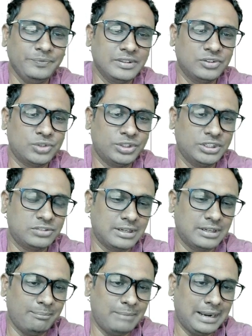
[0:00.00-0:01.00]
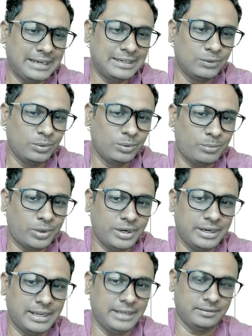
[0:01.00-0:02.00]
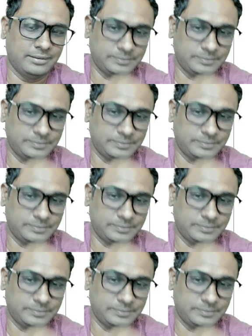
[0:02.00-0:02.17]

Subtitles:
So this will come back to 0.9.